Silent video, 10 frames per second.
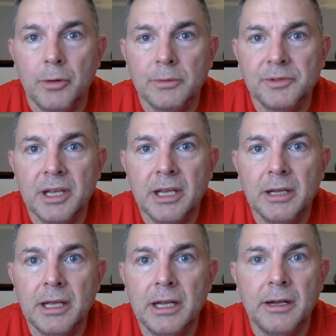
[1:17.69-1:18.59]
You know what I'm
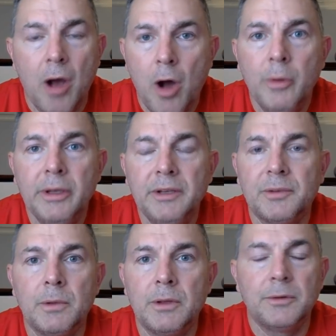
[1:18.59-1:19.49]
saying? And it
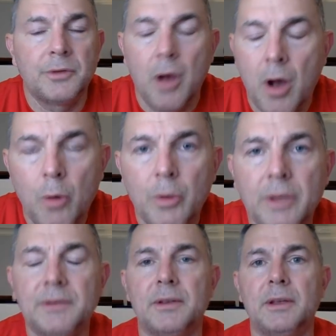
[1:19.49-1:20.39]
always, there's
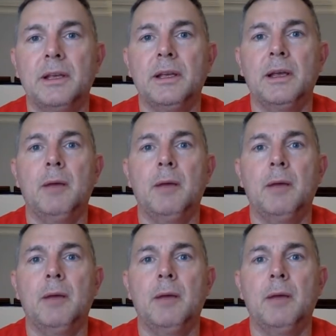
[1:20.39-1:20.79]
always a,